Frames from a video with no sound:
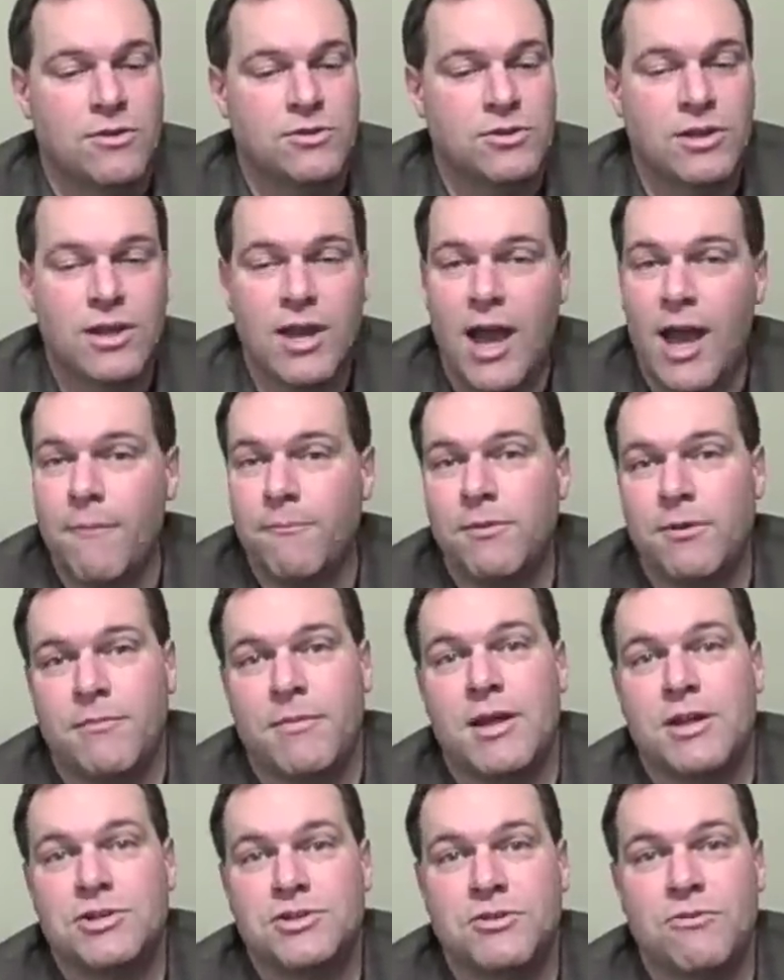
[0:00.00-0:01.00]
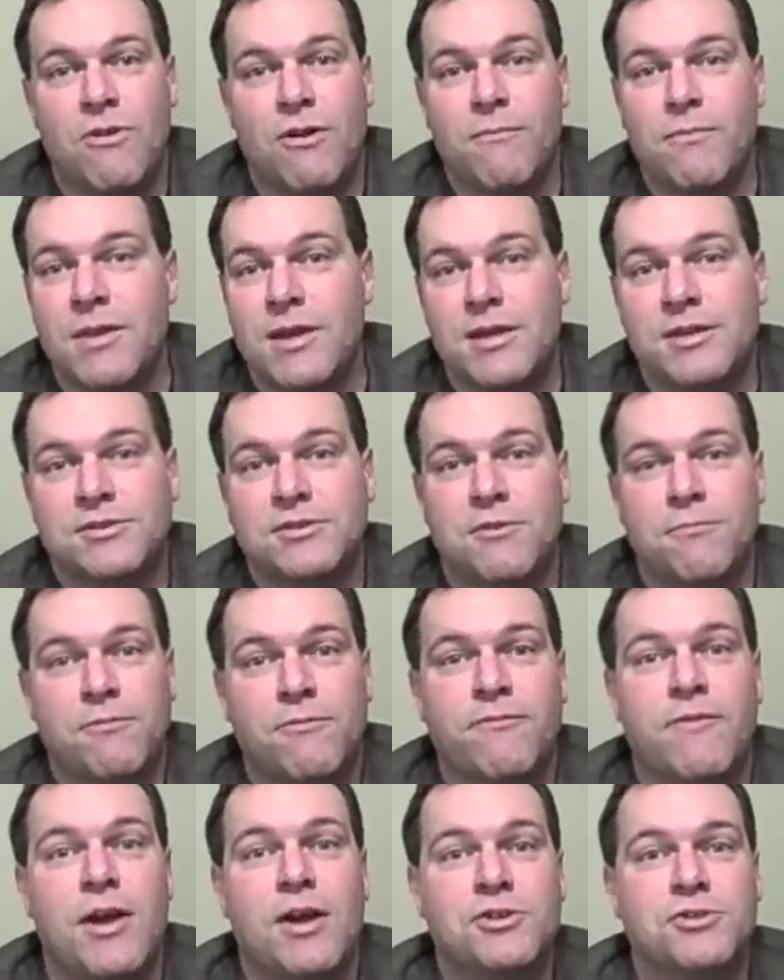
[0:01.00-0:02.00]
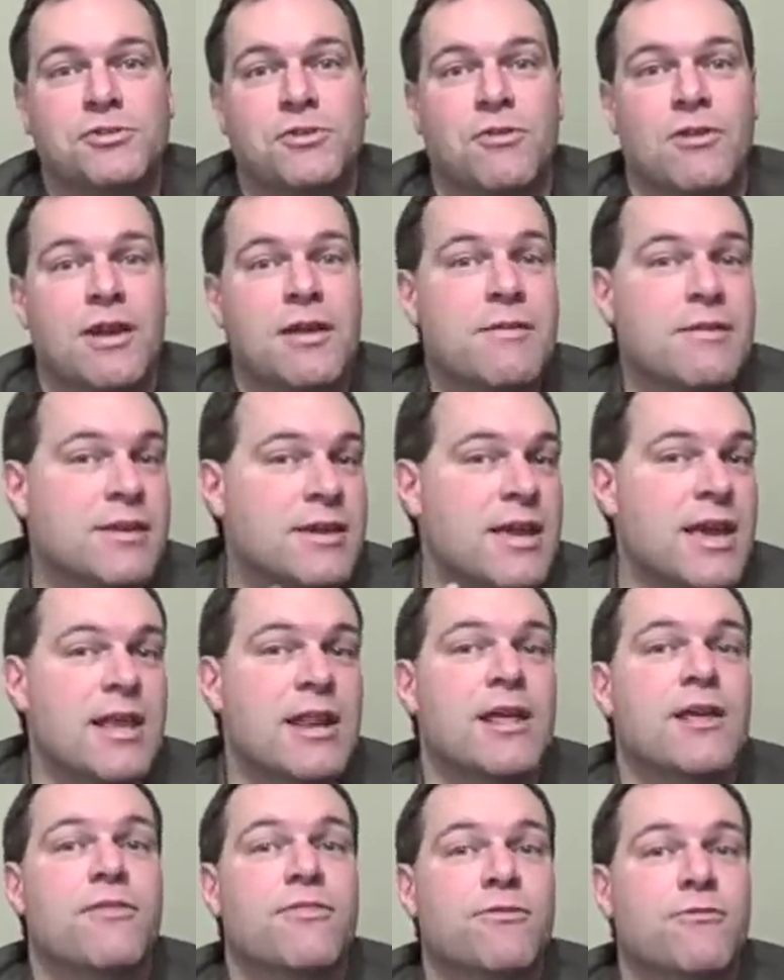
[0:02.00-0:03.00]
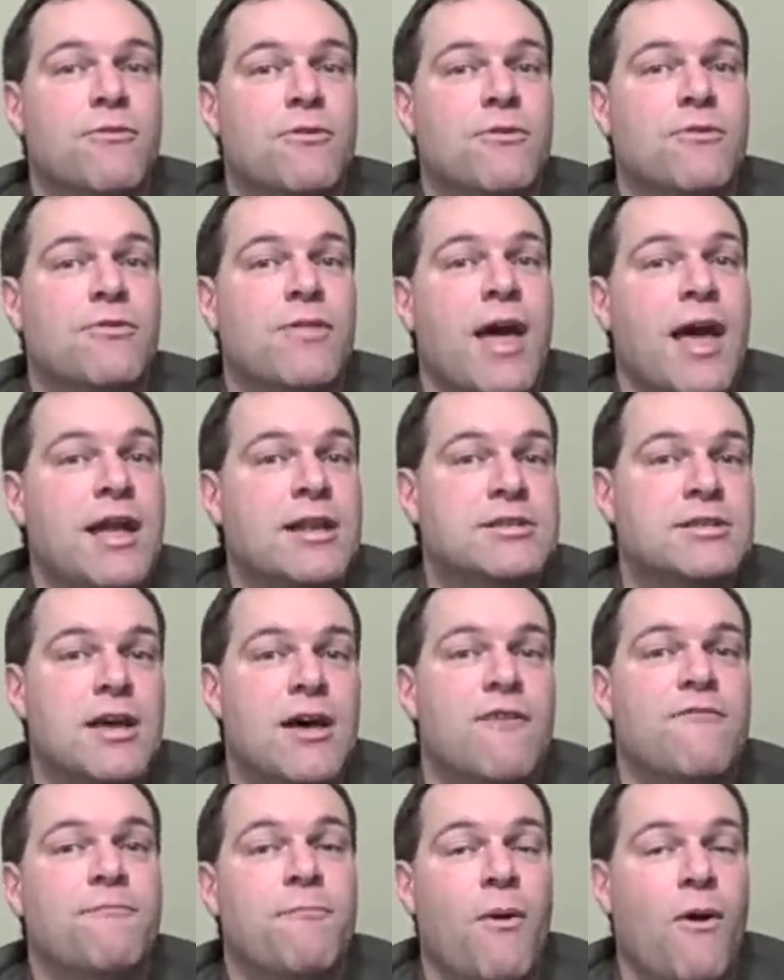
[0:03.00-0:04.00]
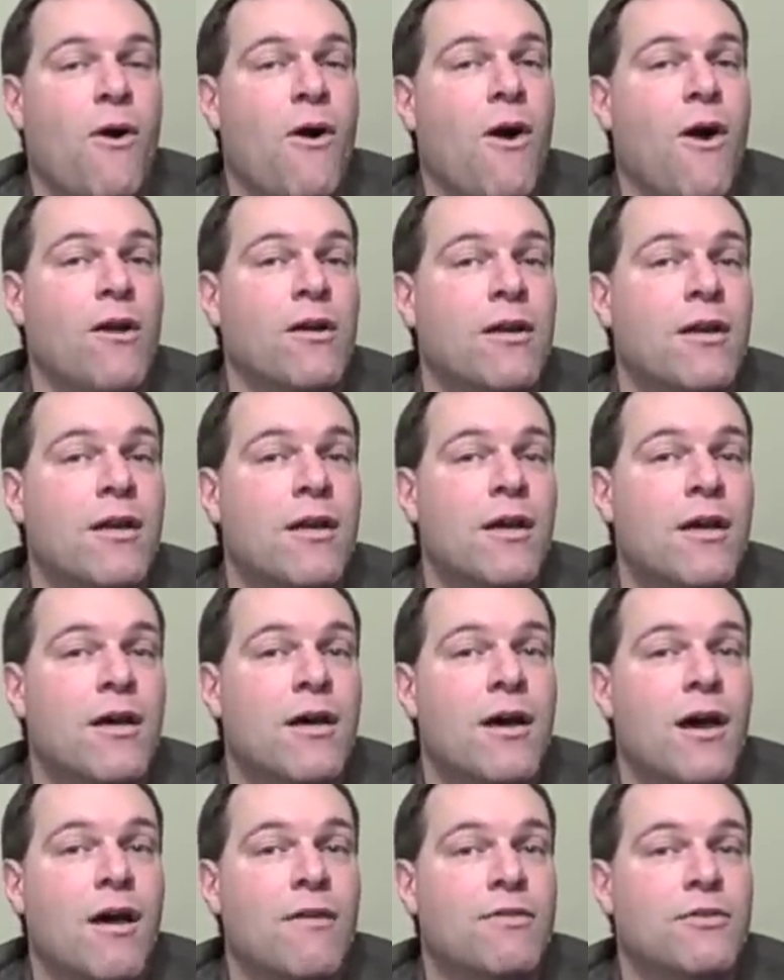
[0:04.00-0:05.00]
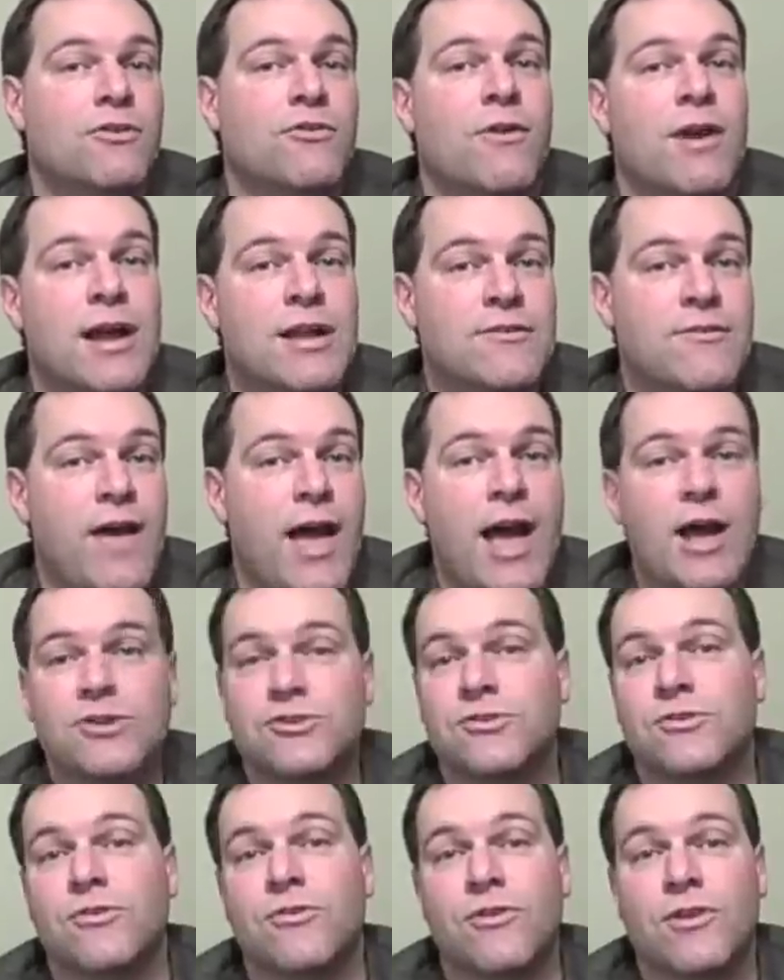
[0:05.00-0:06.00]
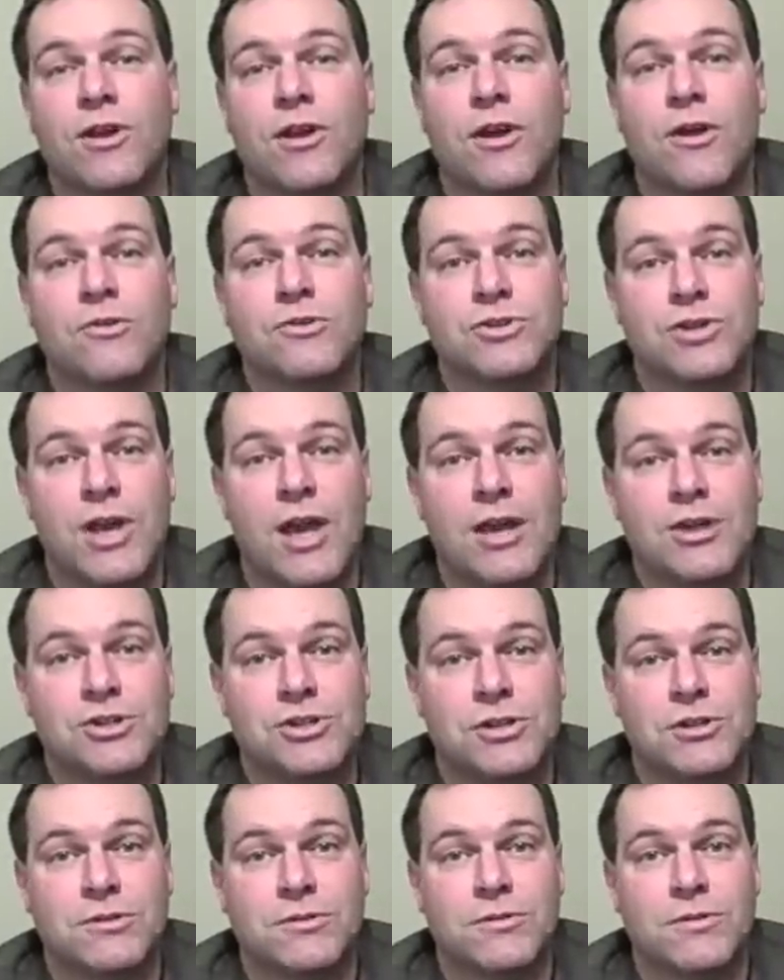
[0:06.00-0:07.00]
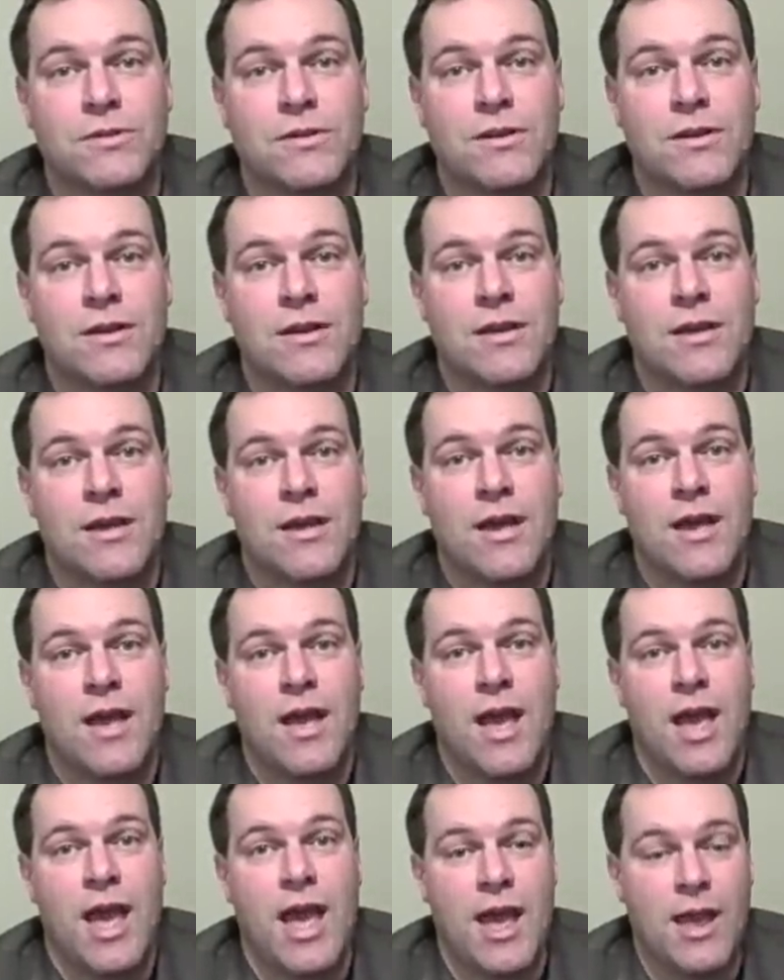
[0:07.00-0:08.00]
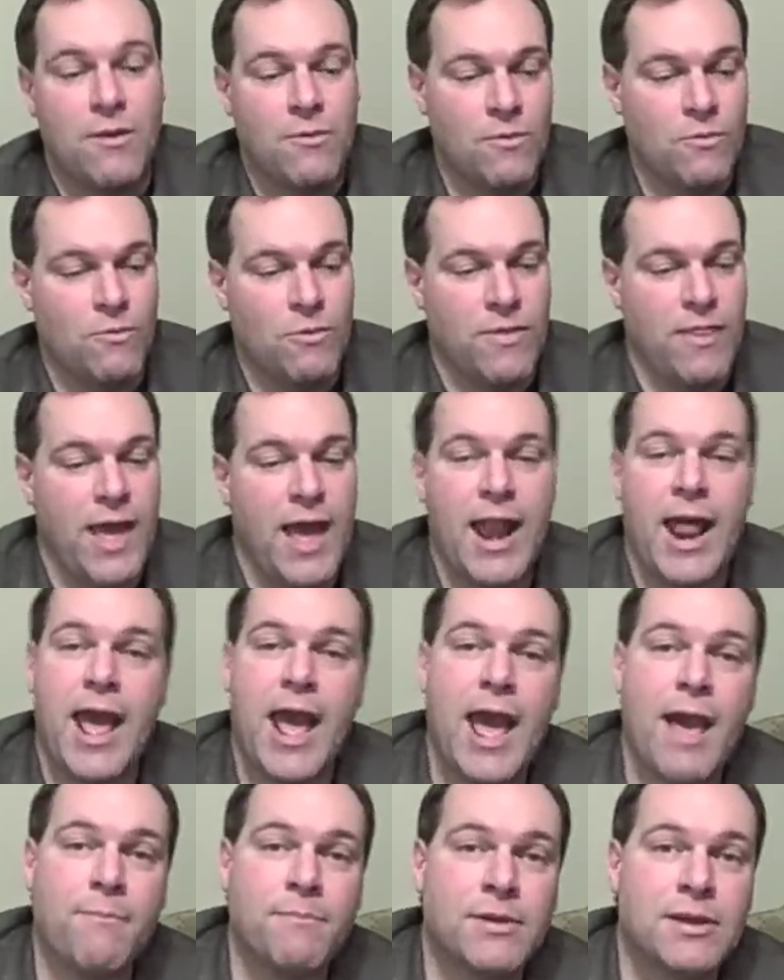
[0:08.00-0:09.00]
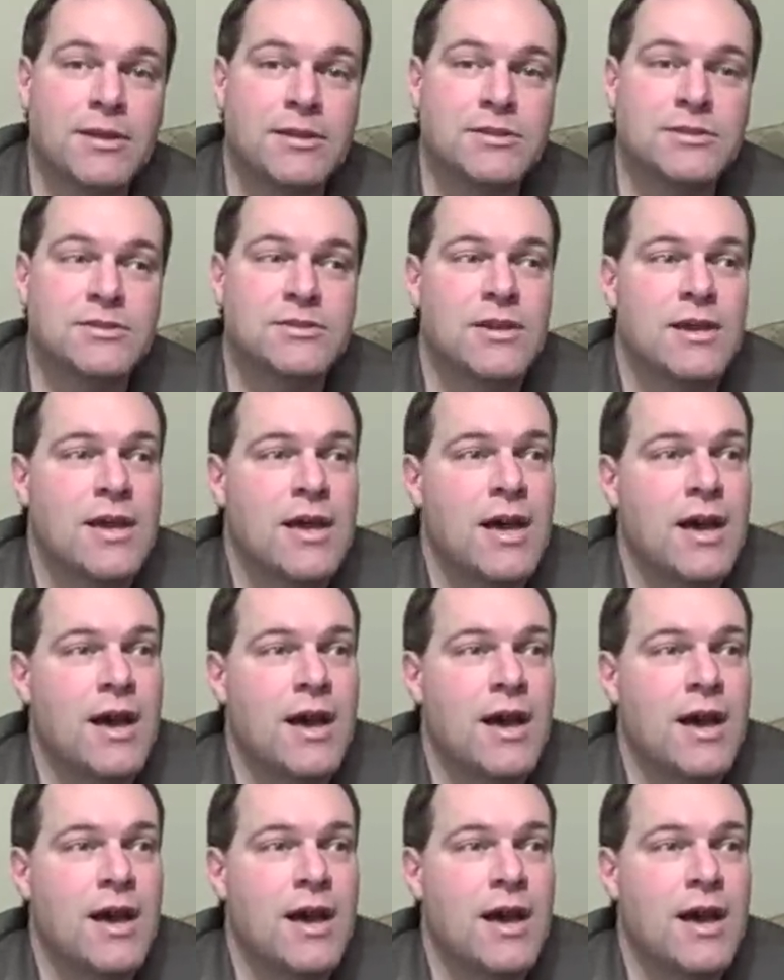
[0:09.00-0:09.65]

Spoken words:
to compliment you on being so professional and getting through that tough part of the transaction or the negotiation. And when that happens,